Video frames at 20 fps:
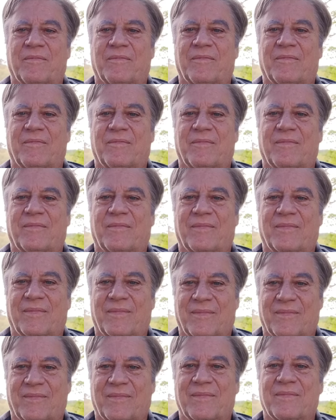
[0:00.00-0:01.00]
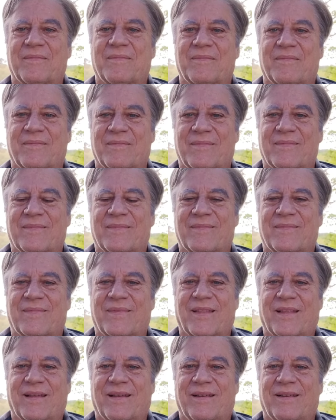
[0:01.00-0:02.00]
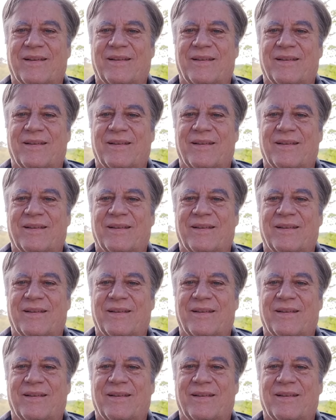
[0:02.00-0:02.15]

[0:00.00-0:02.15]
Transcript: (no one is talking)